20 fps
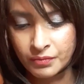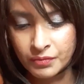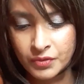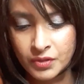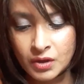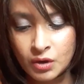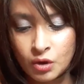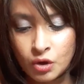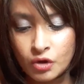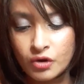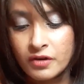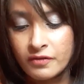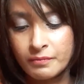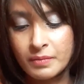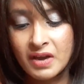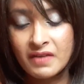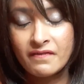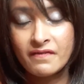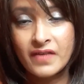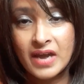the colour of
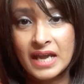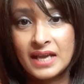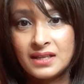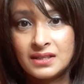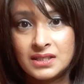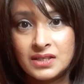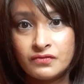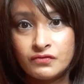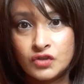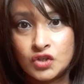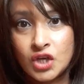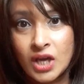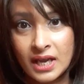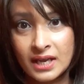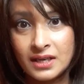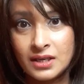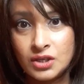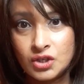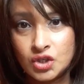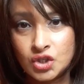my veins have
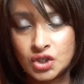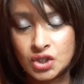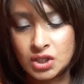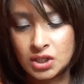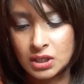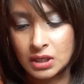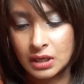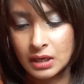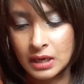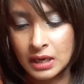changed.